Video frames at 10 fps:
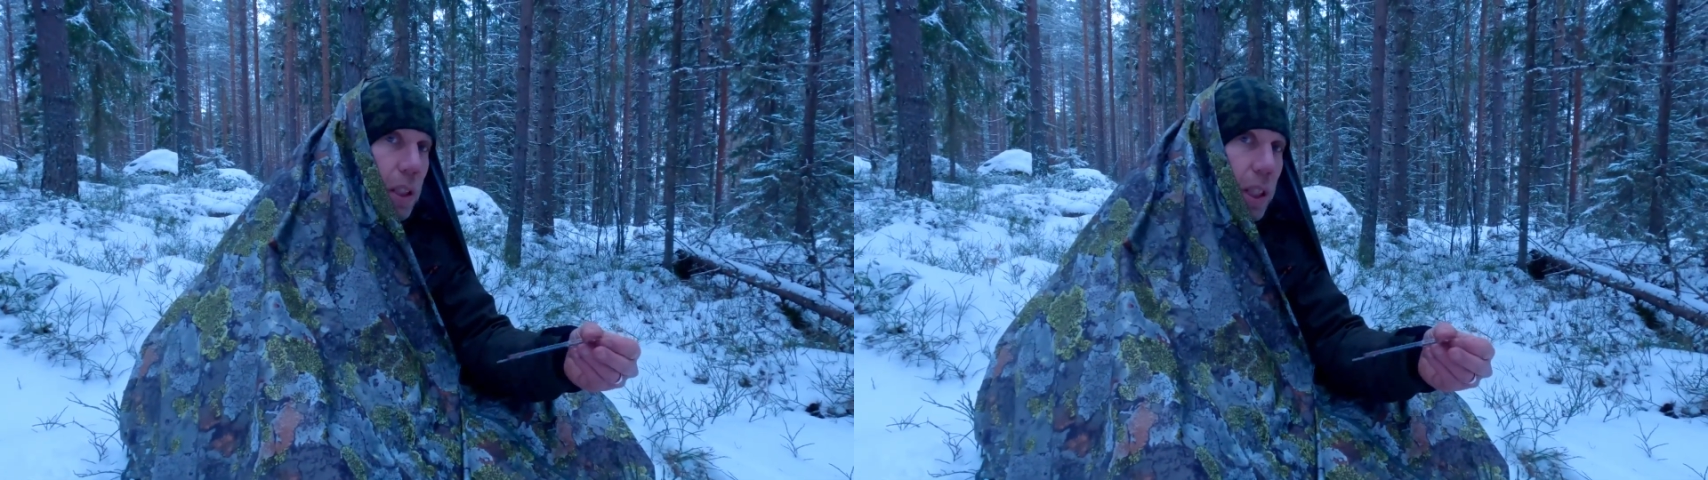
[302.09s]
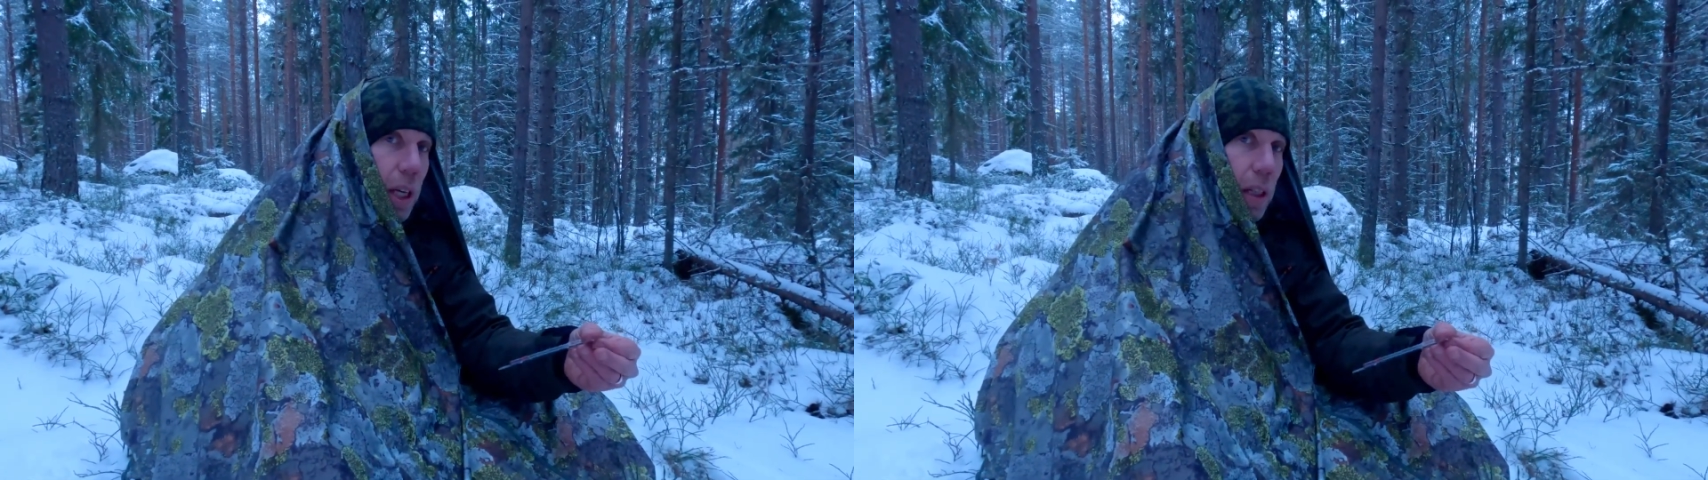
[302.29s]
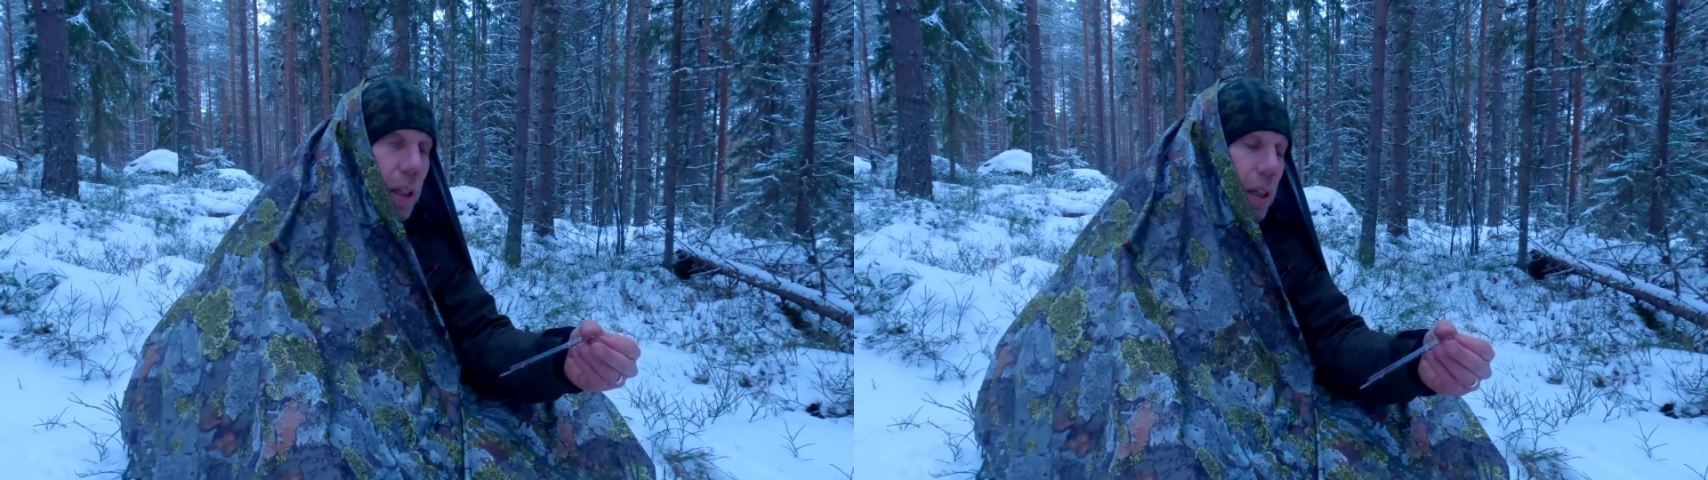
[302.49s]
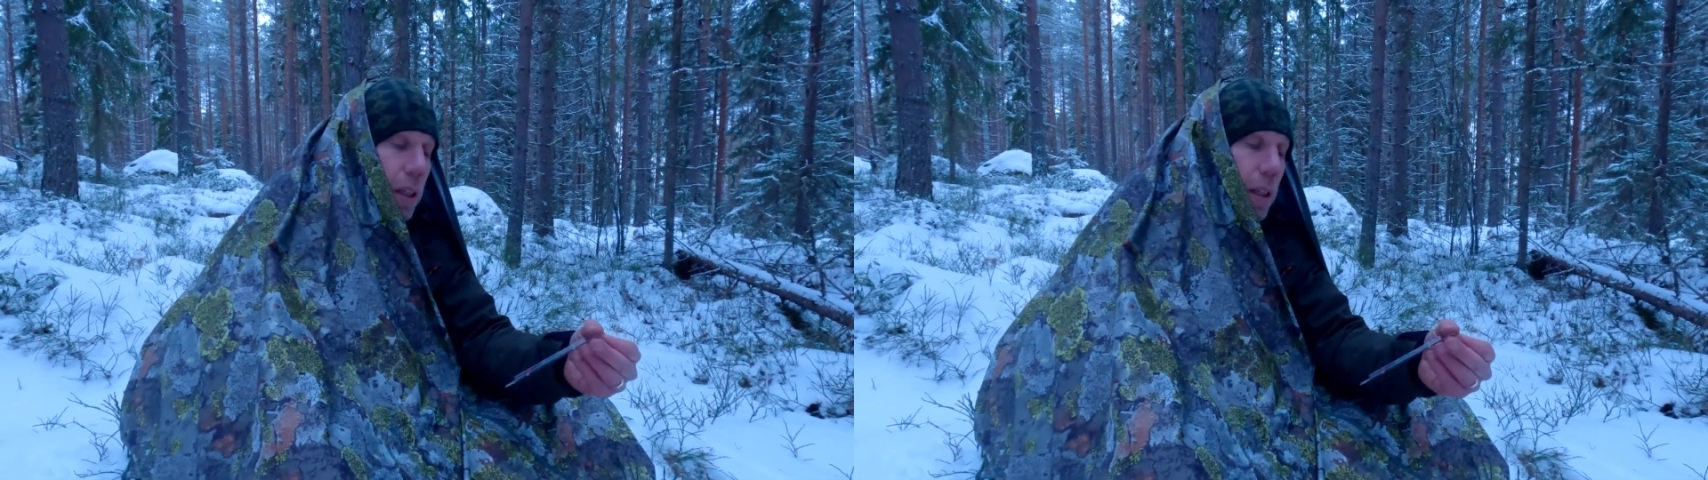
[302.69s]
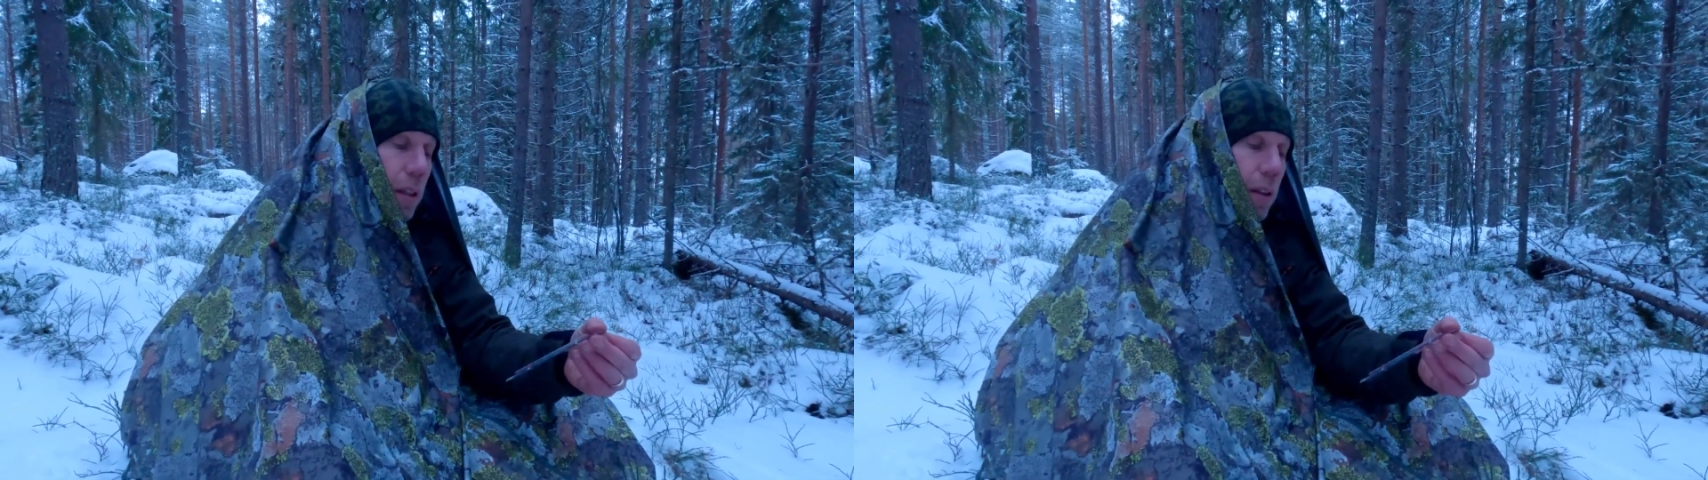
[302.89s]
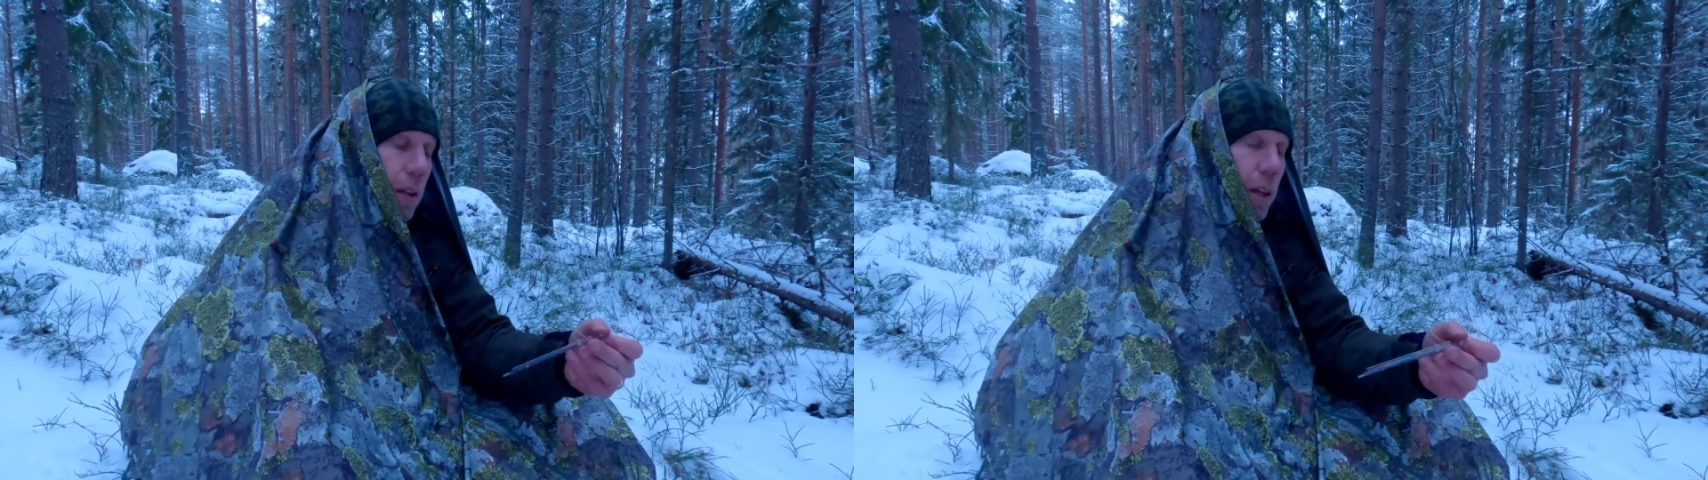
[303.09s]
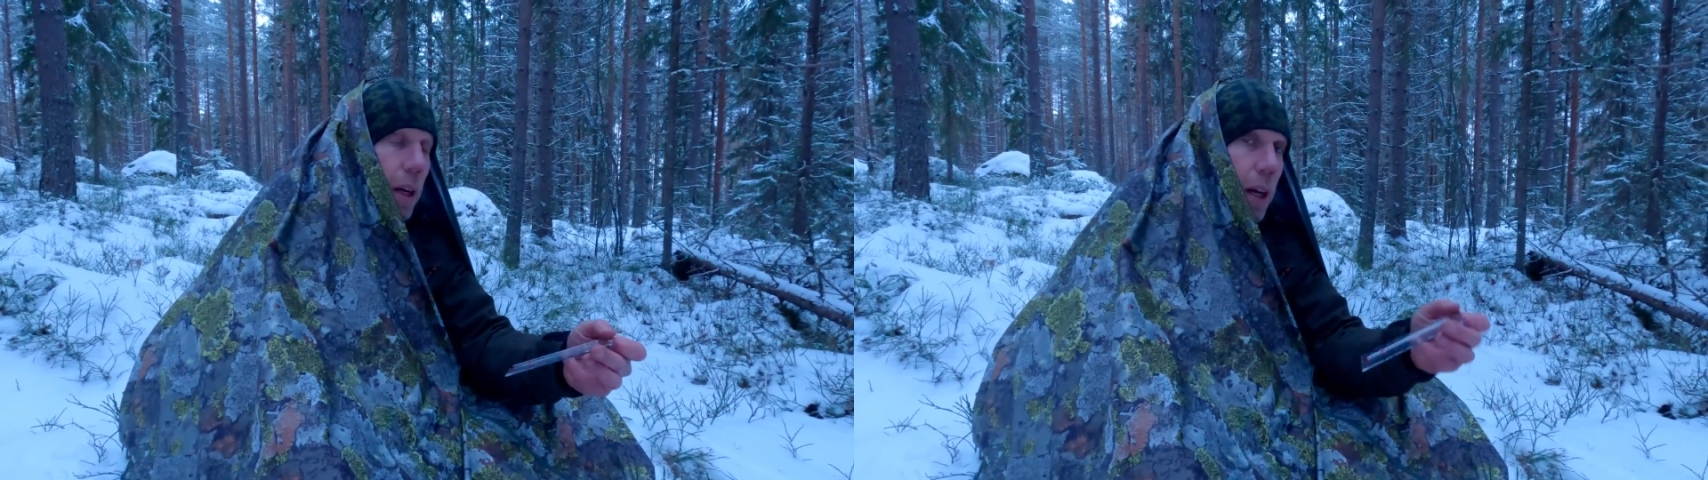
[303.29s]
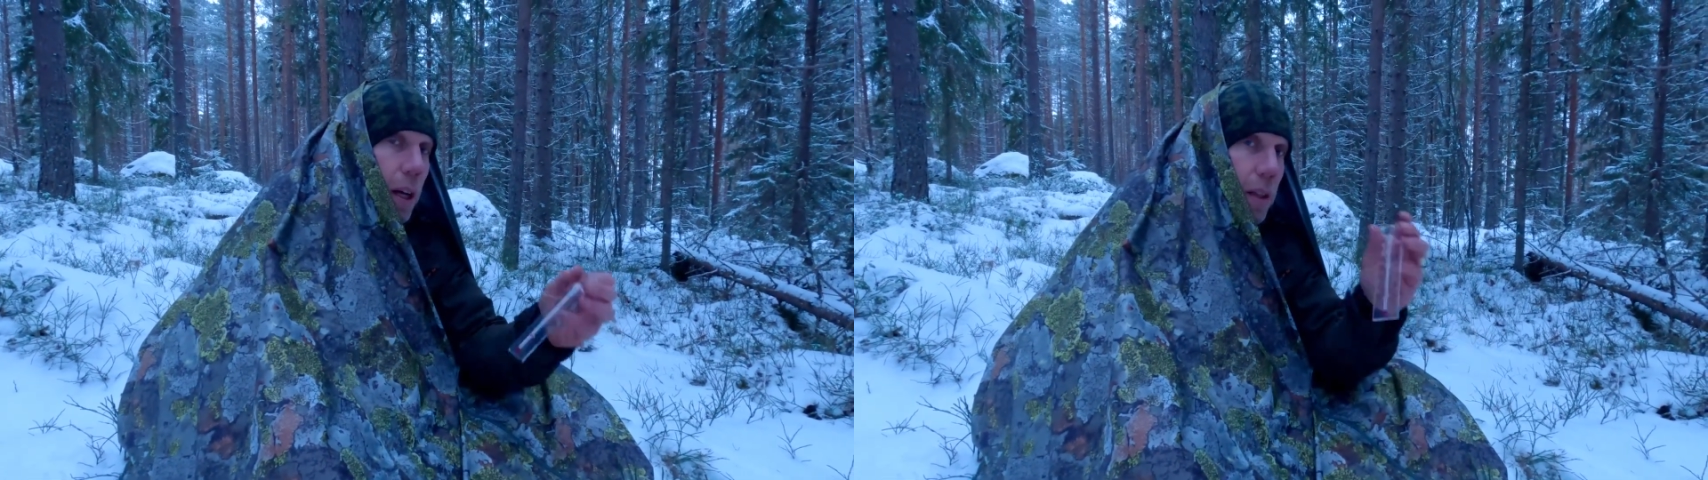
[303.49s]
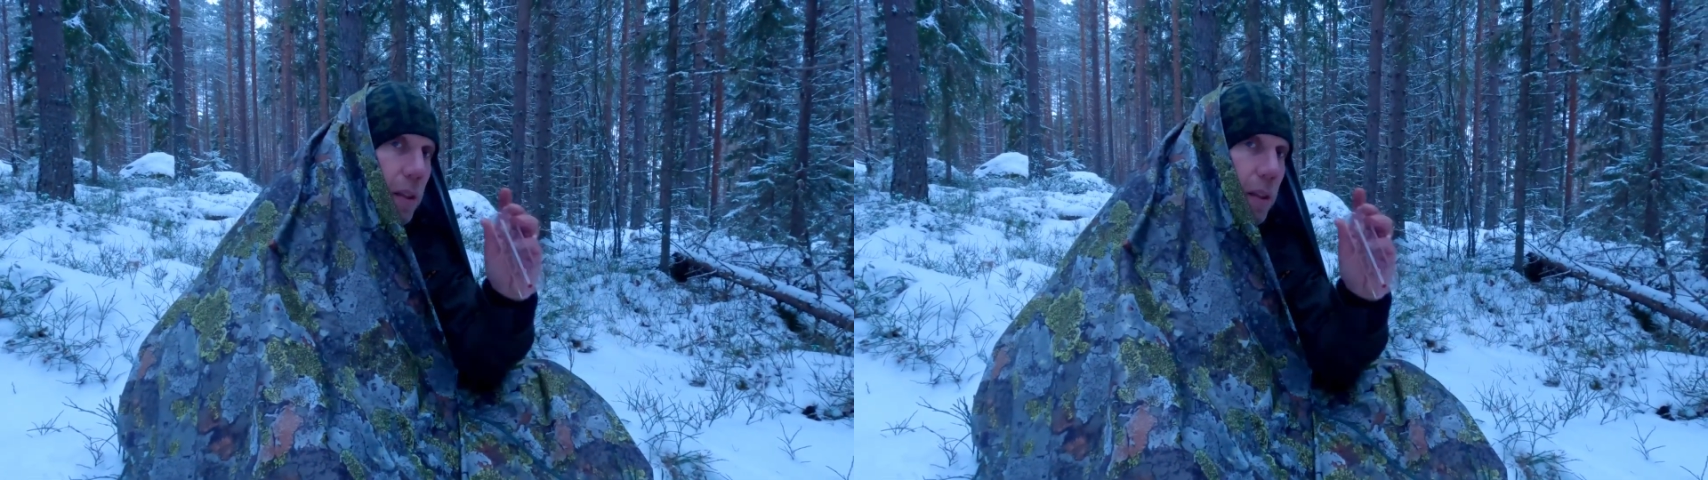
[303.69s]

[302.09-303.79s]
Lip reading: shelter and